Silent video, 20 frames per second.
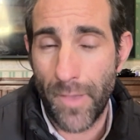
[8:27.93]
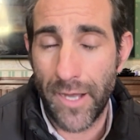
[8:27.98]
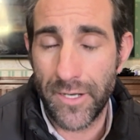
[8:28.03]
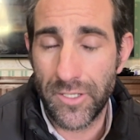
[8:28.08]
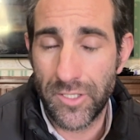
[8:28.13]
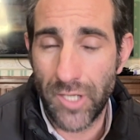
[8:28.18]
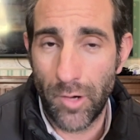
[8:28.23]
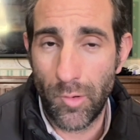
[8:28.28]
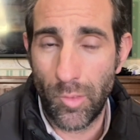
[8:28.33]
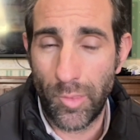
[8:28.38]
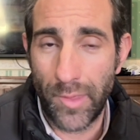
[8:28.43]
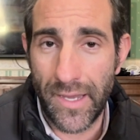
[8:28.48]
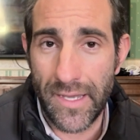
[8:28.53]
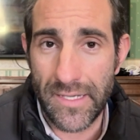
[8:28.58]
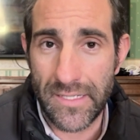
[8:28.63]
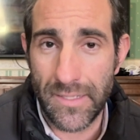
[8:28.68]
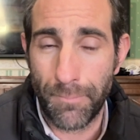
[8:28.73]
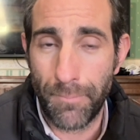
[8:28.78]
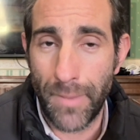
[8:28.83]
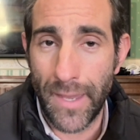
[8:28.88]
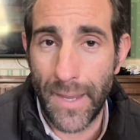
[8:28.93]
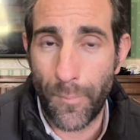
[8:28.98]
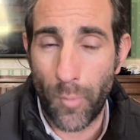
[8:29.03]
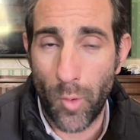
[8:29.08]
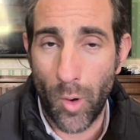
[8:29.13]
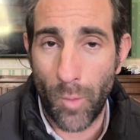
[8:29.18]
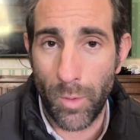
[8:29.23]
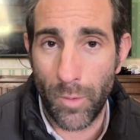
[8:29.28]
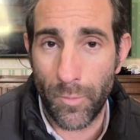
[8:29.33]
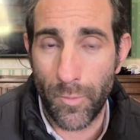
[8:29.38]
I don't think it's a big
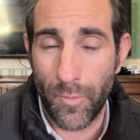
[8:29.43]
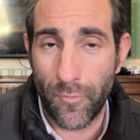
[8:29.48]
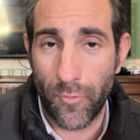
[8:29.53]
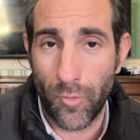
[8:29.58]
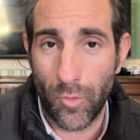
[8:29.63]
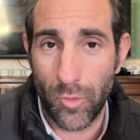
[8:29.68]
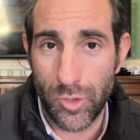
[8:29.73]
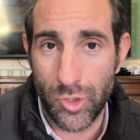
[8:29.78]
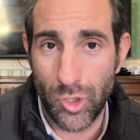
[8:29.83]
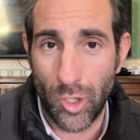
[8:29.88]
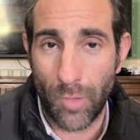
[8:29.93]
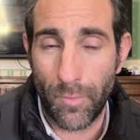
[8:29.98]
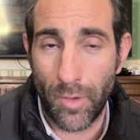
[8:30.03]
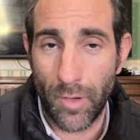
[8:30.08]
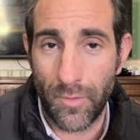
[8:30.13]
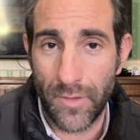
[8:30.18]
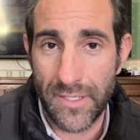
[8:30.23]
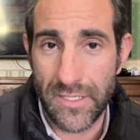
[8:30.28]
problem for John Bond.